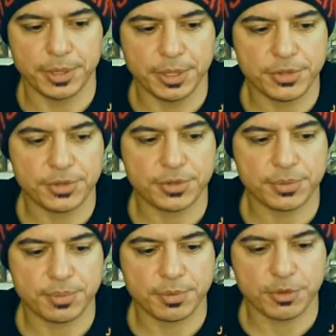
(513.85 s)
this
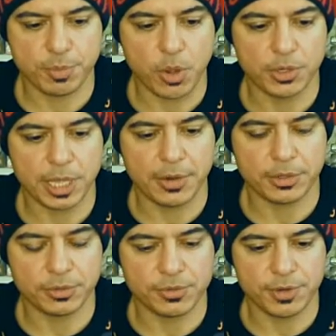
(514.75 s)
Spawn
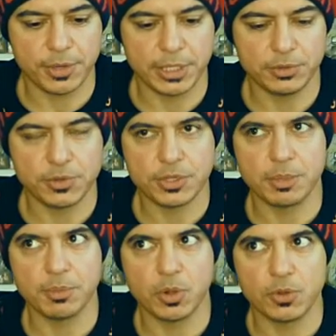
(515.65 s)
character is very
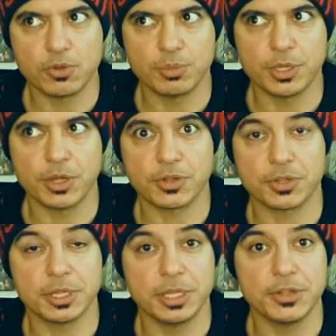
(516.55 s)
interesting also because
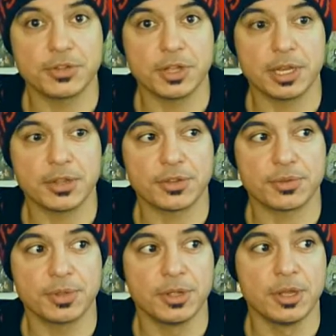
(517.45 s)
he's not as